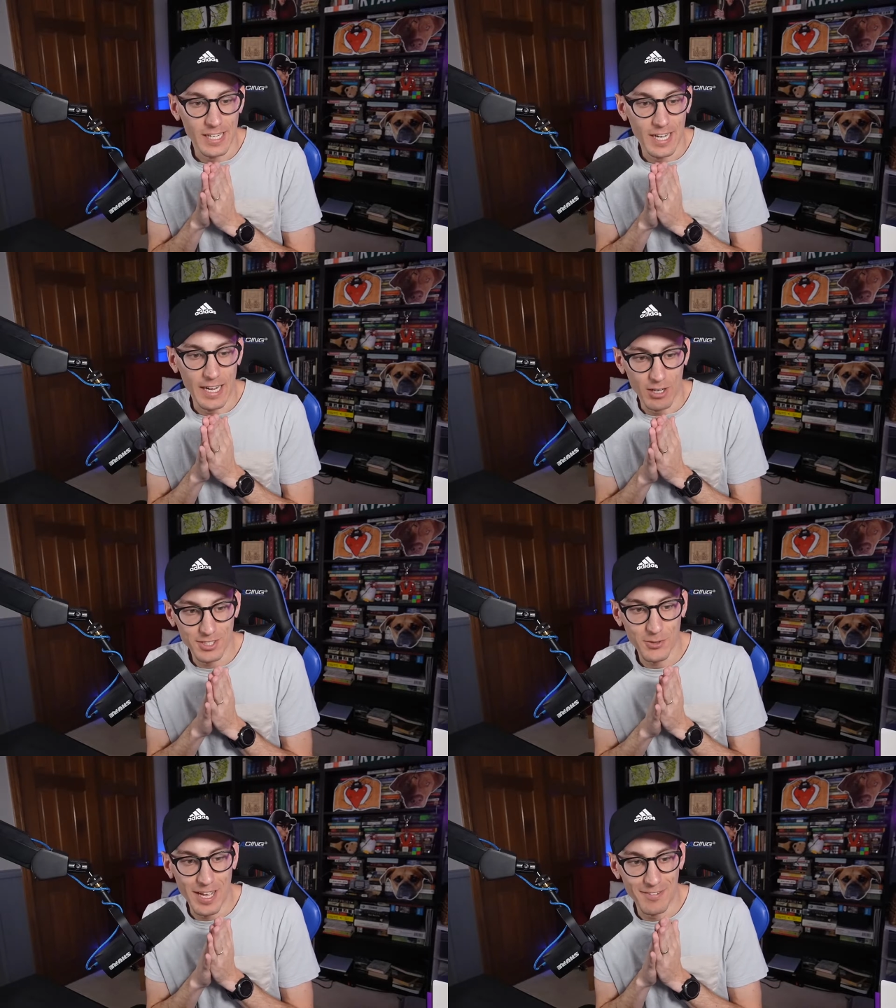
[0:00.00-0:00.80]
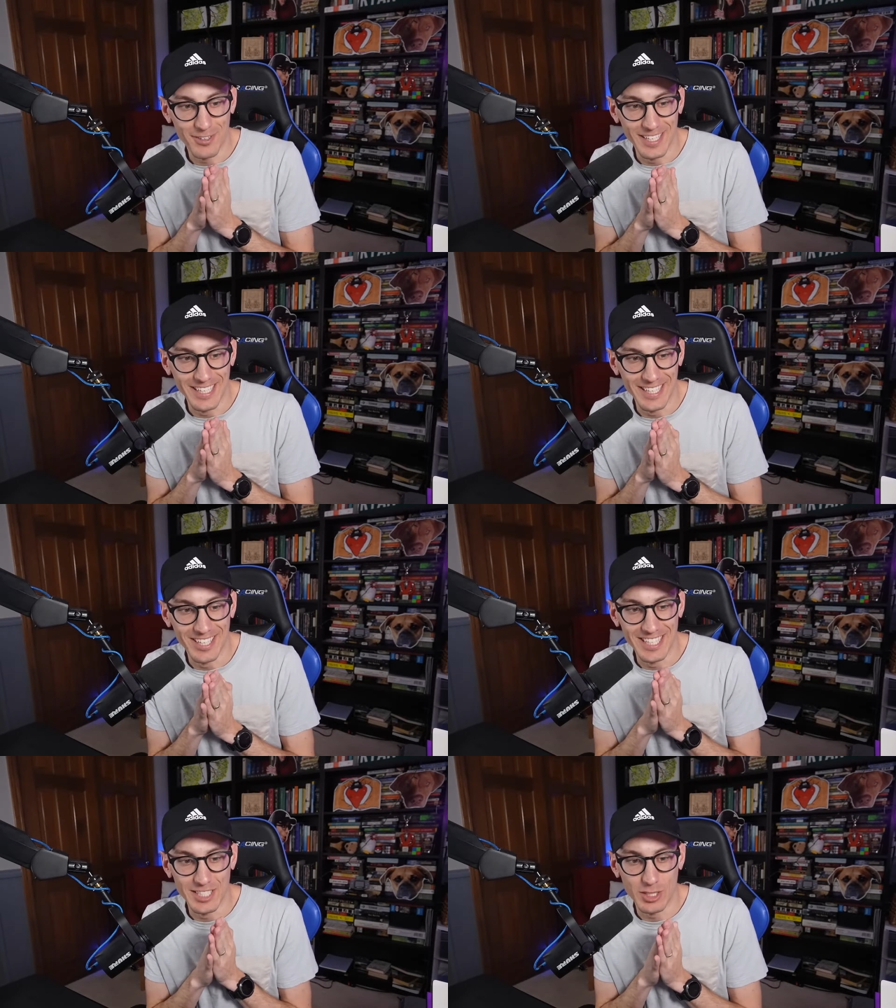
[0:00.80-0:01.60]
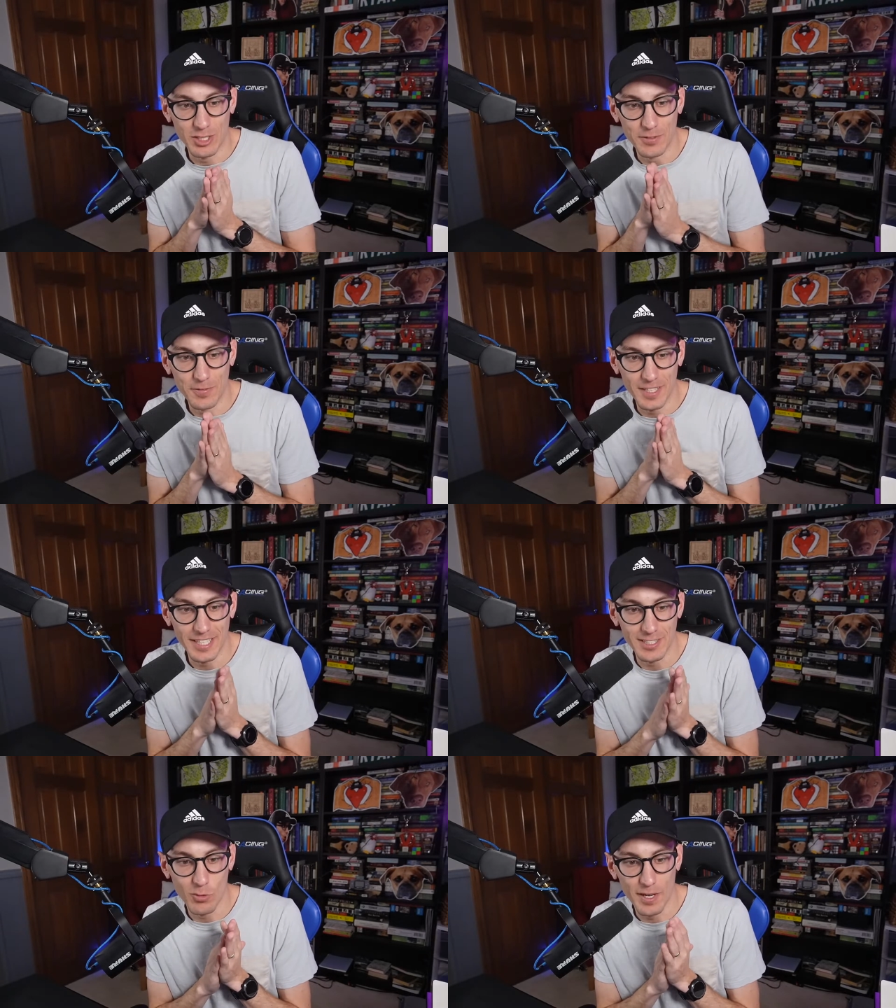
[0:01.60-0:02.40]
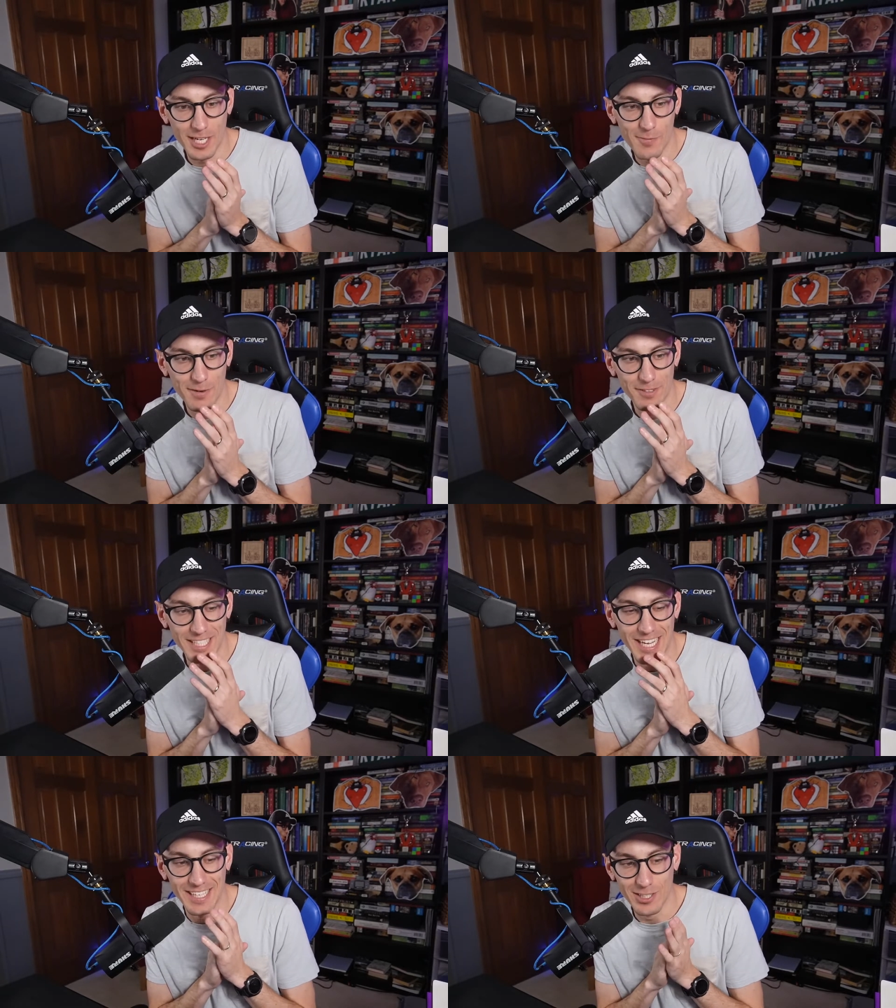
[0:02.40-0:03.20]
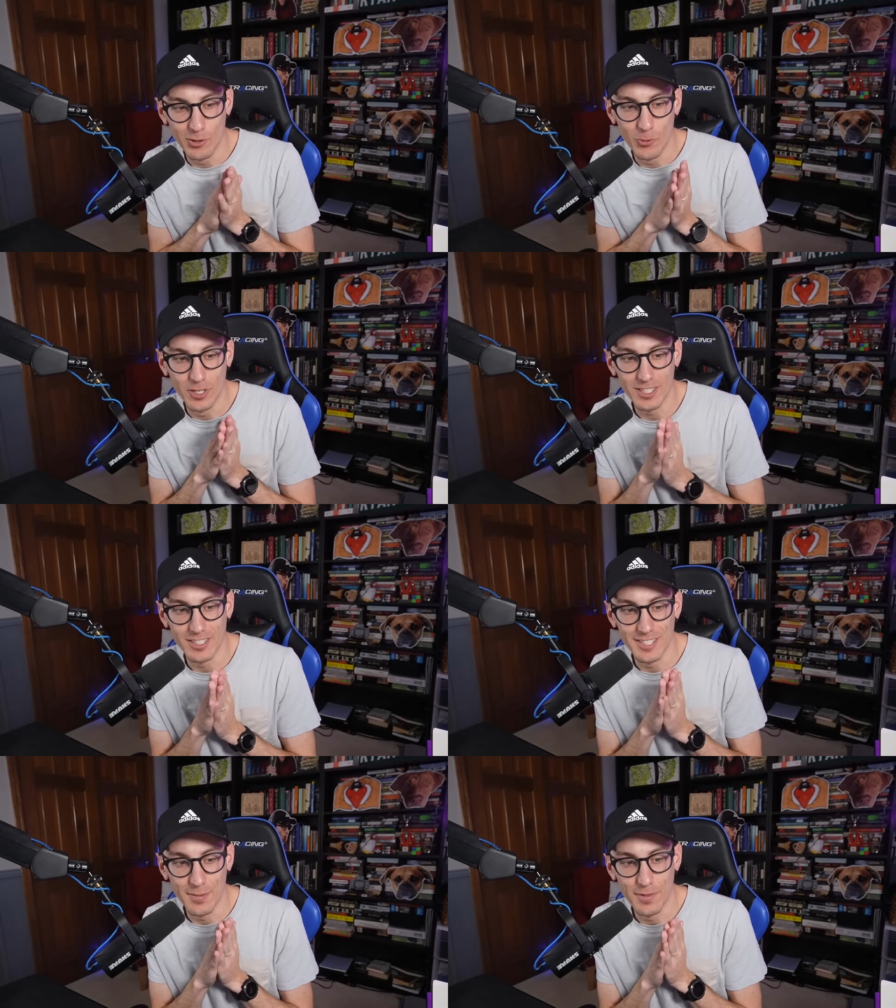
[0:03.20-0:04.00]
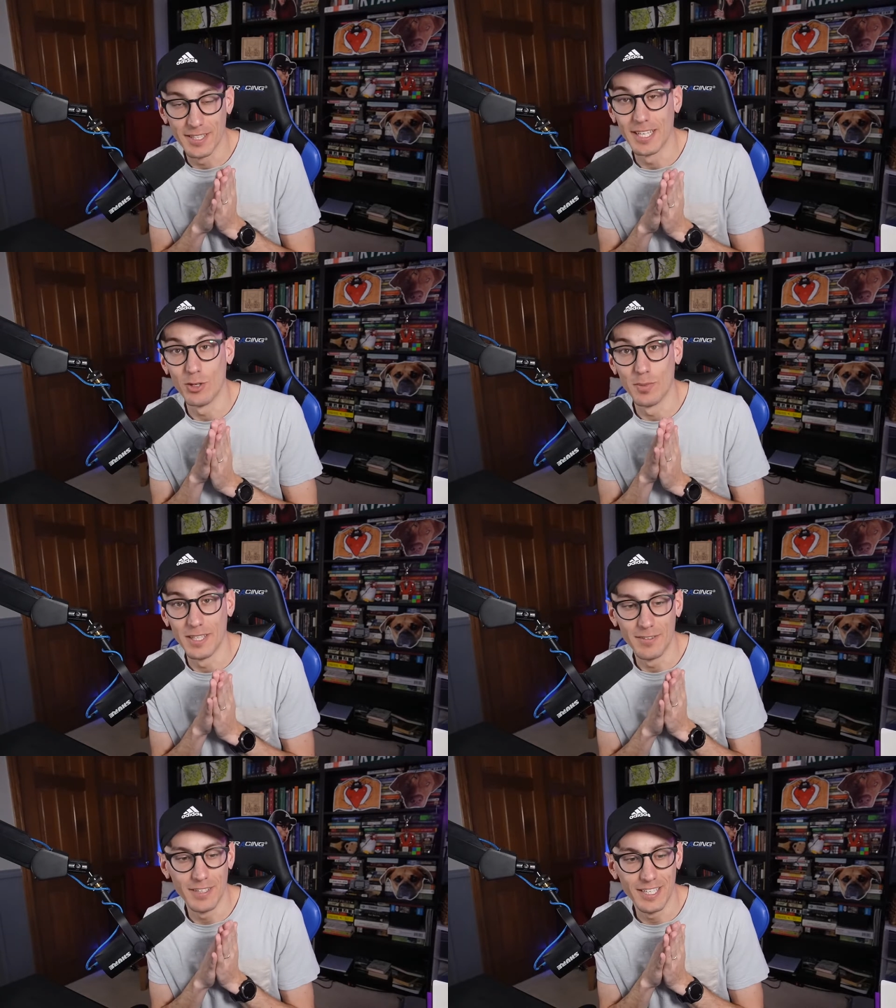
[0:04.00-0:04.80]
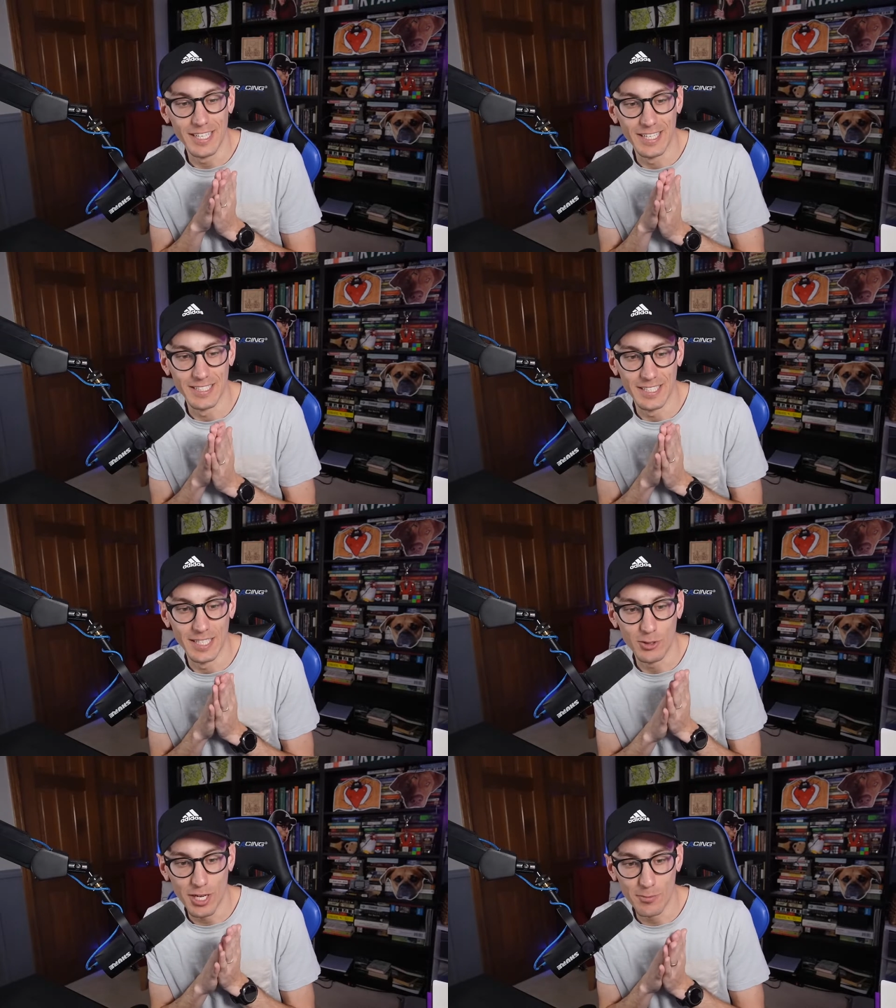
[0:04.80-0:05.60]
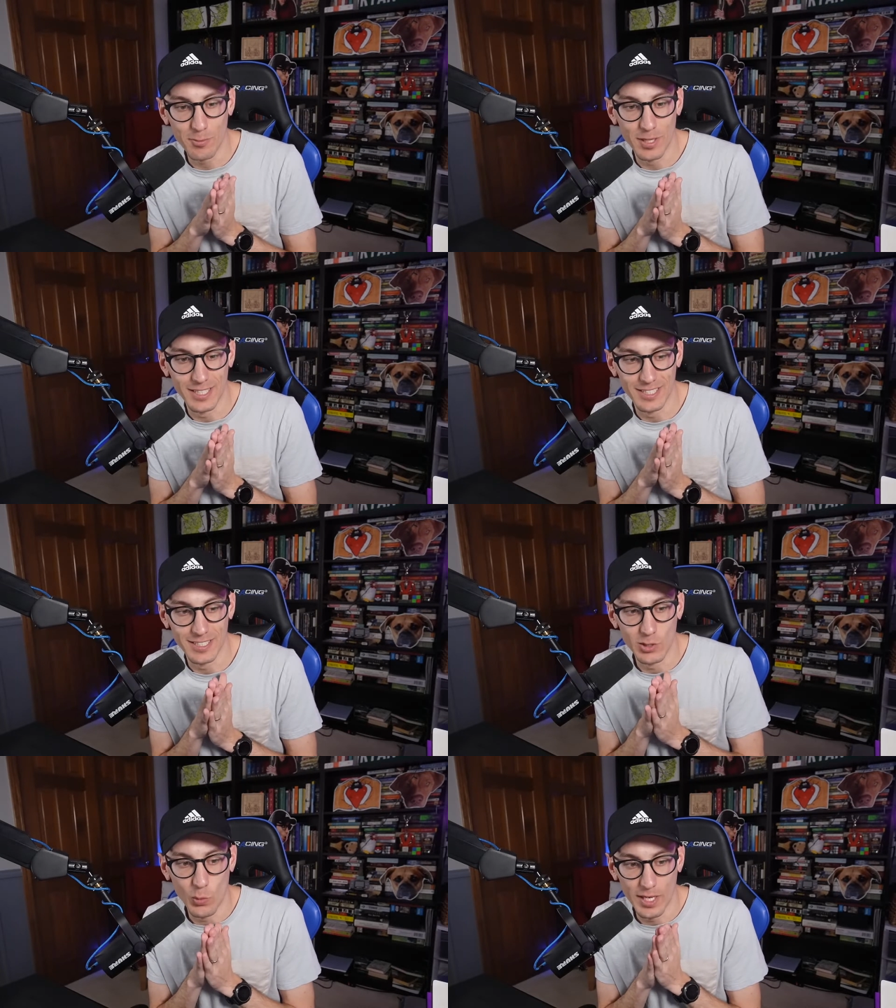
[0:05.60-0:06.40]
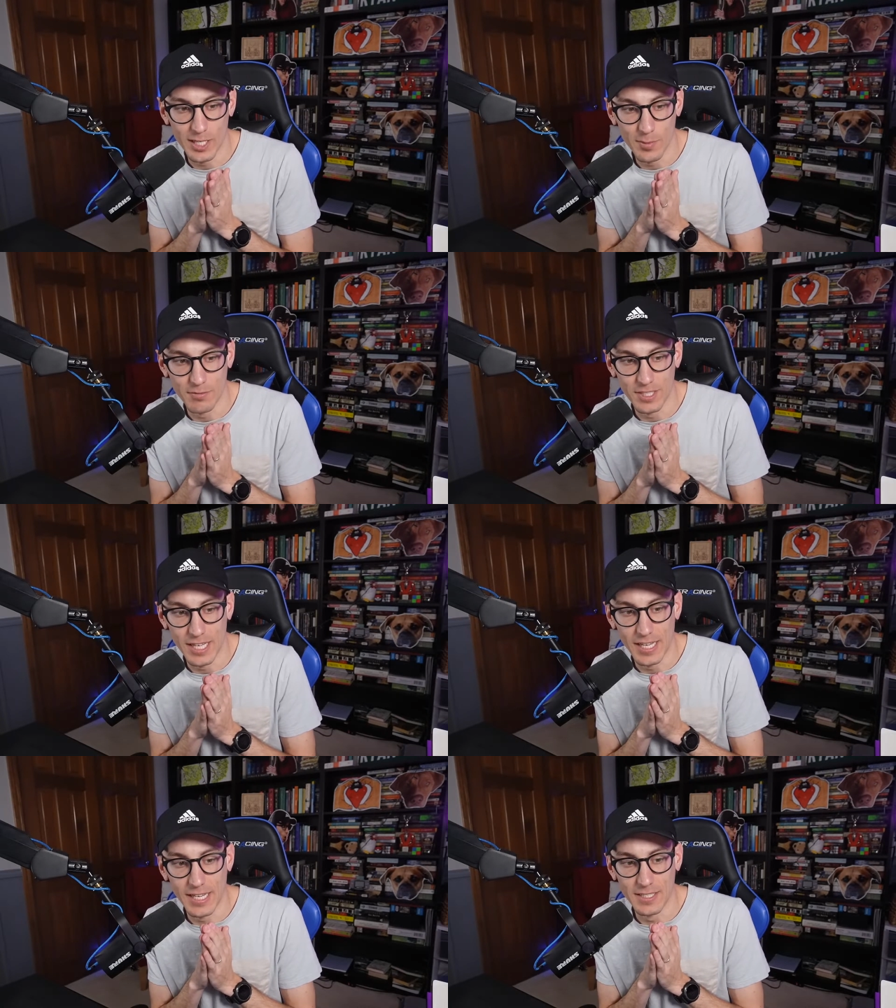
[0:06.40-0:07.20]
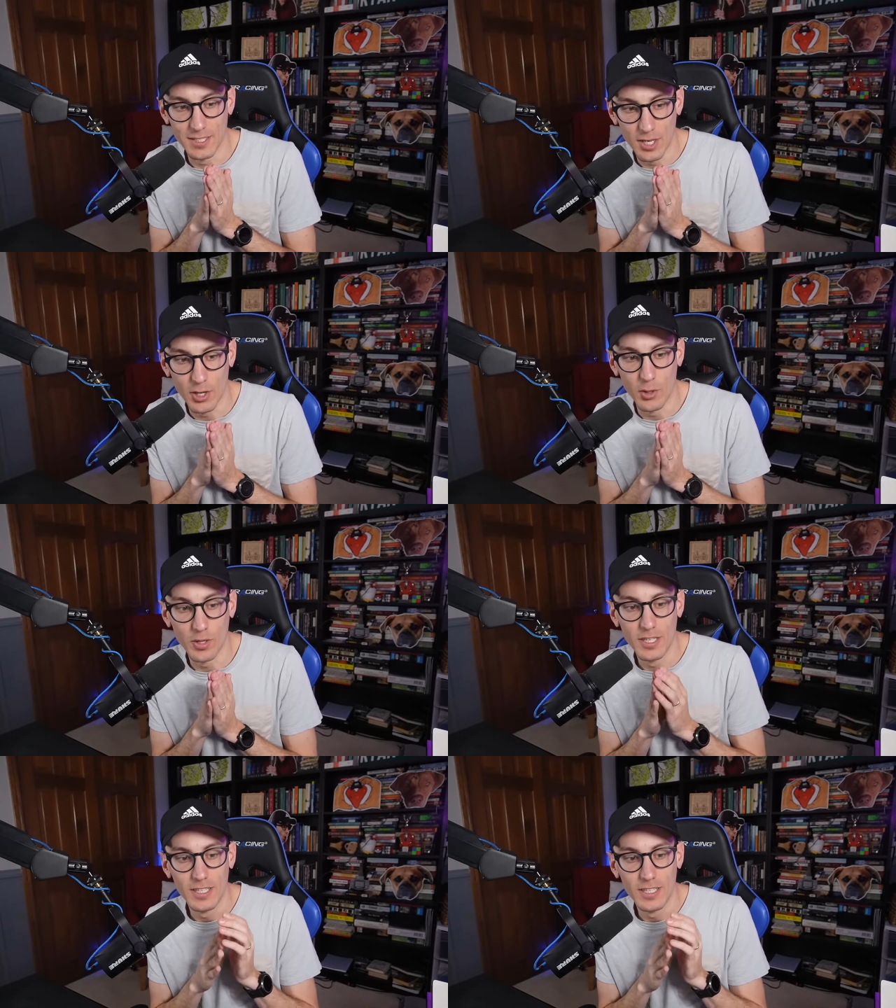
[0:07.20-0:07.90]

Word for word: I also have written here, it's a good feeling to wake up every day and go to work on something that you believe in. It is an incredible blessing to wake up every day and know,